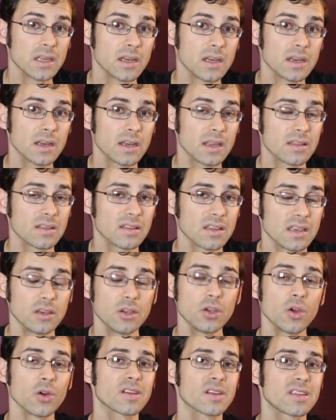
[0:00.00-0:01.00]
In
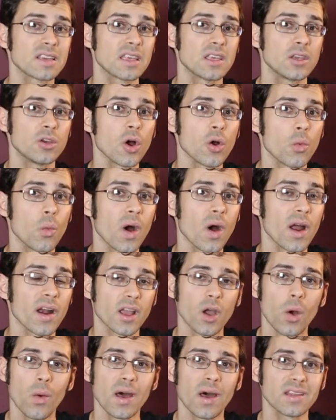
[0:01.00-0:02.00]
New York City, you don't want to
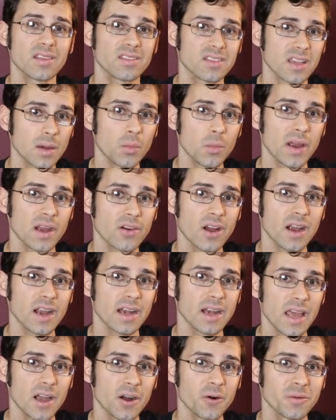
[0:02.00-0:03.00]
go on a subway right
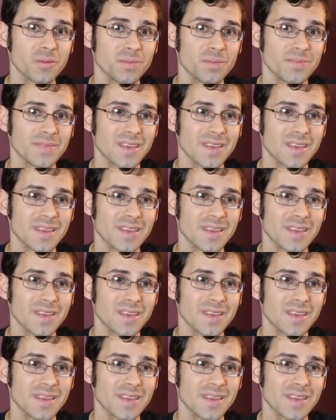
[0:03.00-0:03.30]
now.